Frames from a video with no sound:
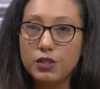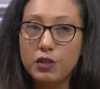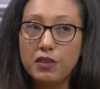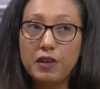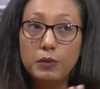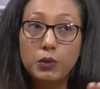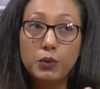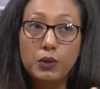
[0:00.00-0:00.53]
So if
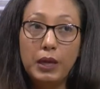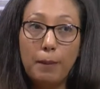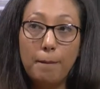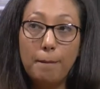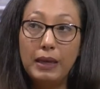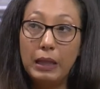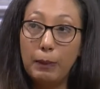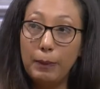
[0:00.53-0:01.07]
I'm doing a
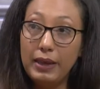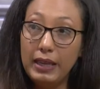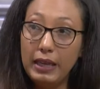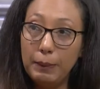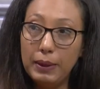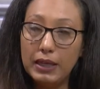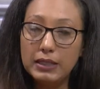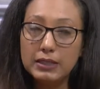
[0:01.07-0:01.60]
bill
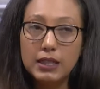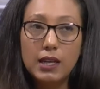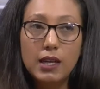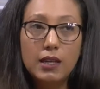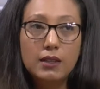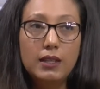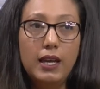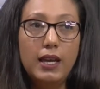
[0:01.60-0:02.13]
payment,
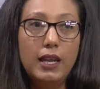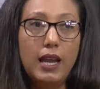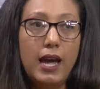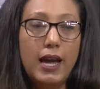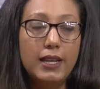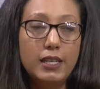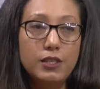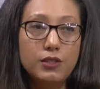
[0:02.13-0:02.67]
then
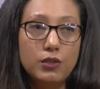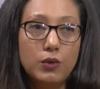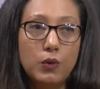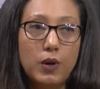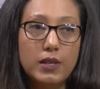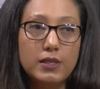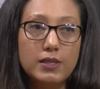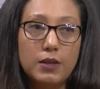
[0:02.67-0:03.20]
I need to go
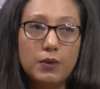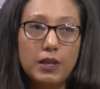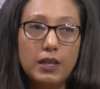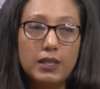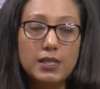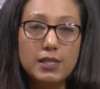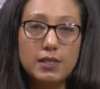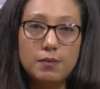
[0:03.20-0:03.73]
and say, okay,
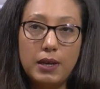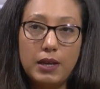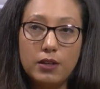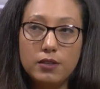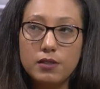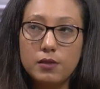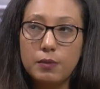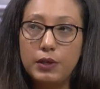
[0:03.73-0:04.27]
this is my
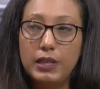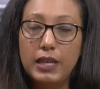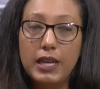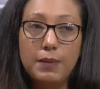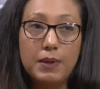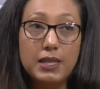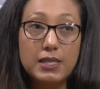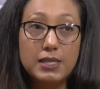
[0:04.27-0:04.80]
customer
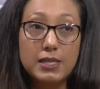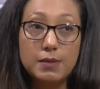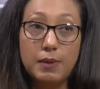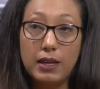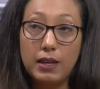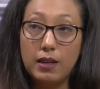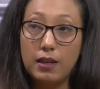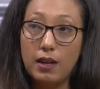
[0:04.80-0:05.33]
name and this is
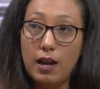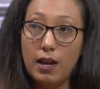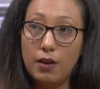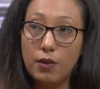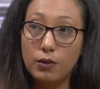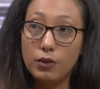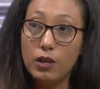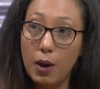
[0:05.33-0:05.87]
my
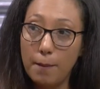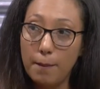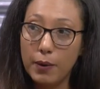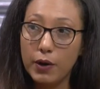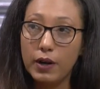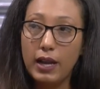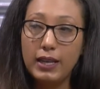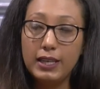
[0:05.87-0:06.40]
account
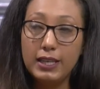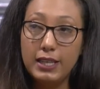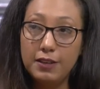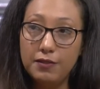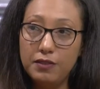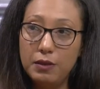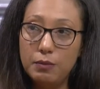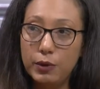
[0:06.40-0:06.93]
number and
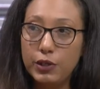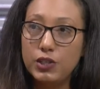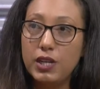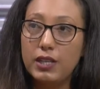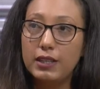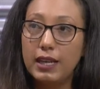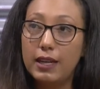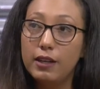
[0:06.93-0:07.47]
give the merchant
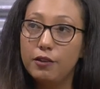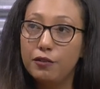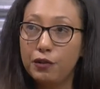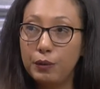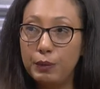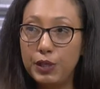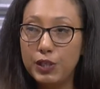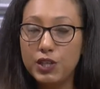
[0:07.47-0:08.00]
that
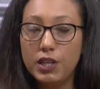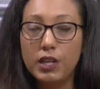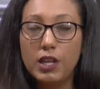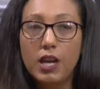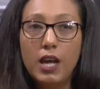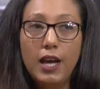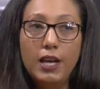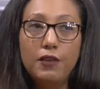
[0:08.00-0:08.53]
information.
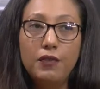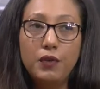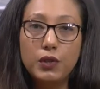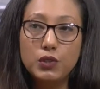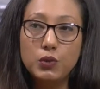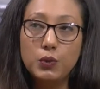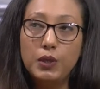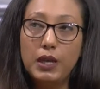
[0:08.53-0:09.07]
Okay. If you're
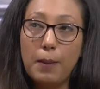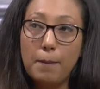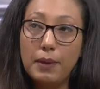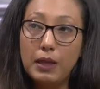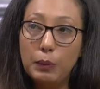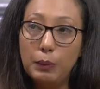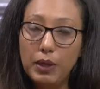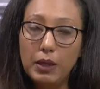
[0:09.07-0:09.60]
doing a
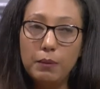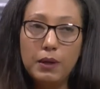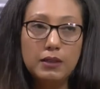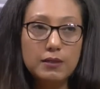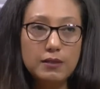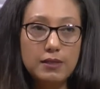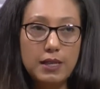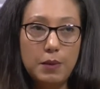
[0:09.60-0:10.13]
bill payment,
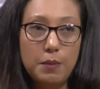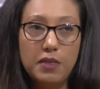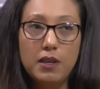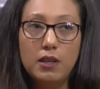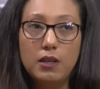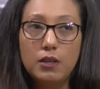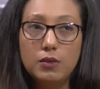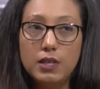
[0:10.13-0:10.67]
same
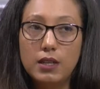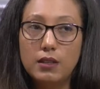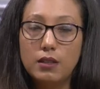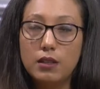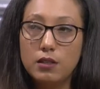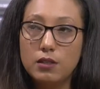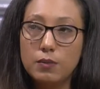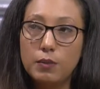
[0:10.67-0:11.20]
thing. You tell the
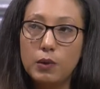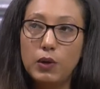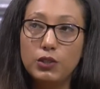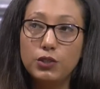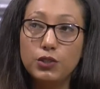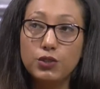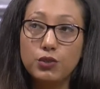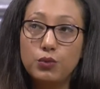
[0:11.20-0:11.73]
customer
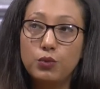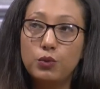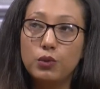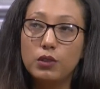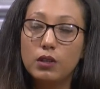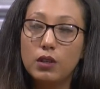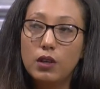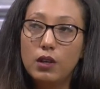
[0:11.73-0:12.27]
what your SWOL
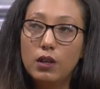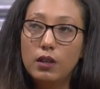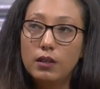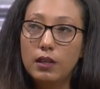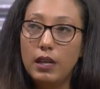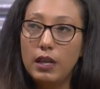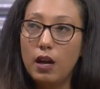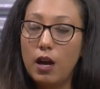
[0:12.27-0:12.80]

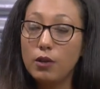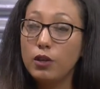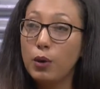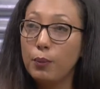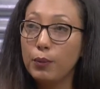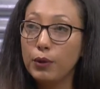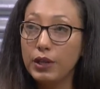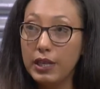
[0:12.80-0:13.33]
uh,
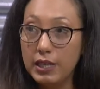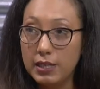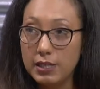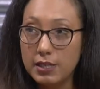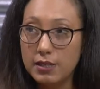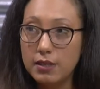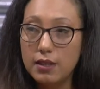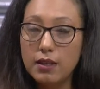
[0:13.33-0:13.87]
number is.
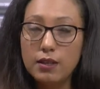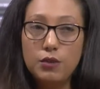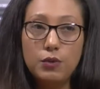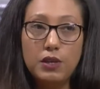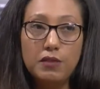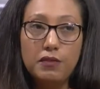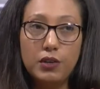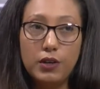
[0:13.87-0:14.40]
You
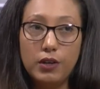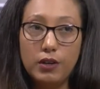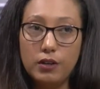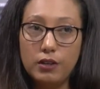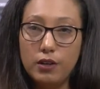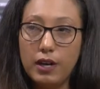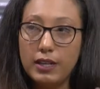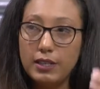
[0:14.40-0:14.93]
give your, your
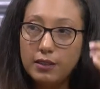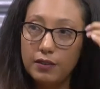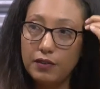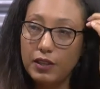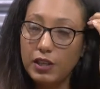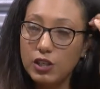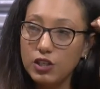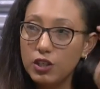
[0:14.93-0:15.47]

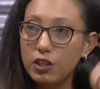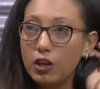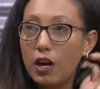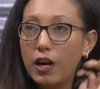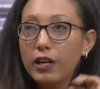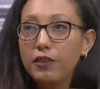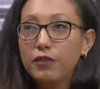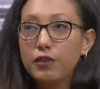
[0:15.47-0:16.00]
identification card
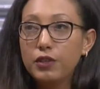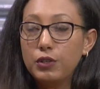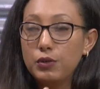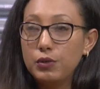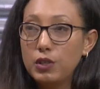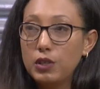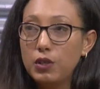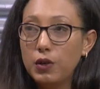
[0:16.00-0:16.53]
if you're using
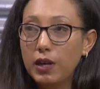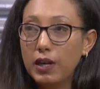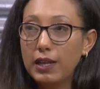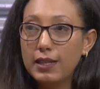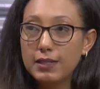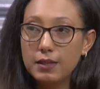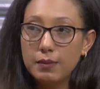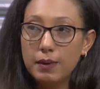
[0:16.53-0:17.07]
your
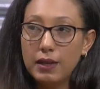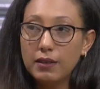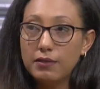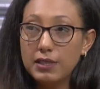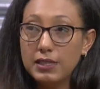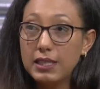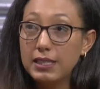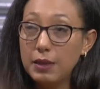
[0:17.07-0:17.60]
Atlantic Bank
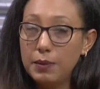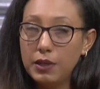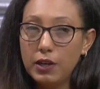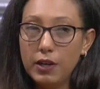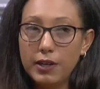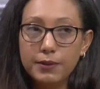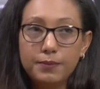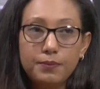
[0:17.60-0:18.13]
Visa debit card.